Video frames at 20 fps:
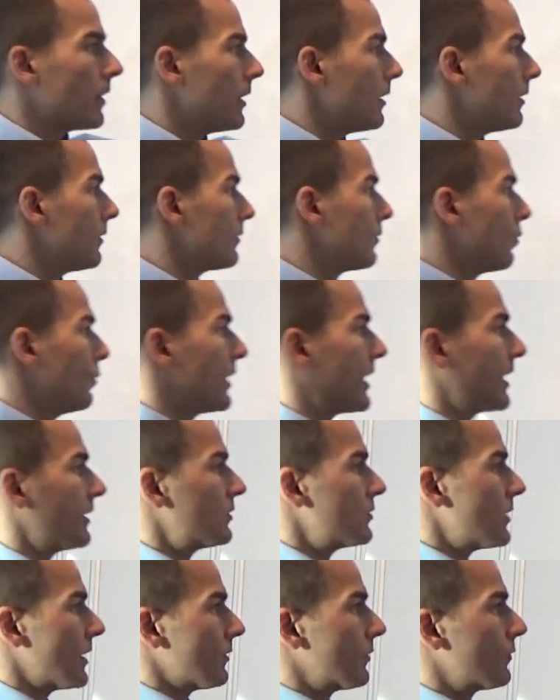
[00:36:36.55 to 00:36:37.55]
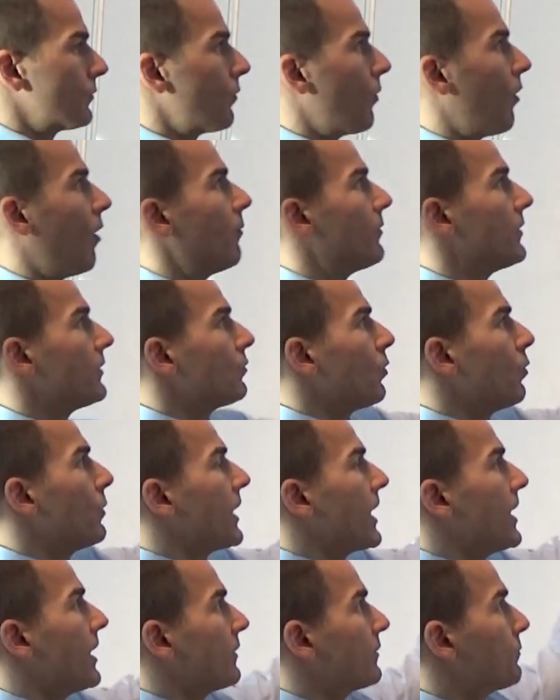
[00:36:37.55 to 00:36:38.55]
Yeah? So we can transform this, or we
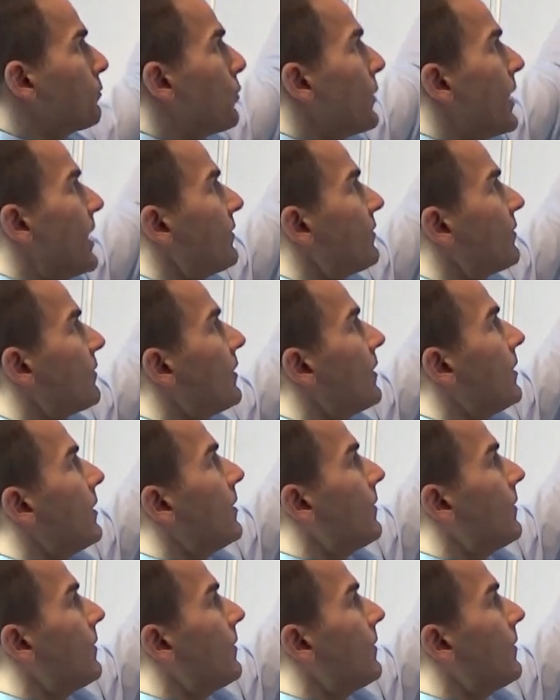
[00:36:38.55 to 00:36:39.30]
can express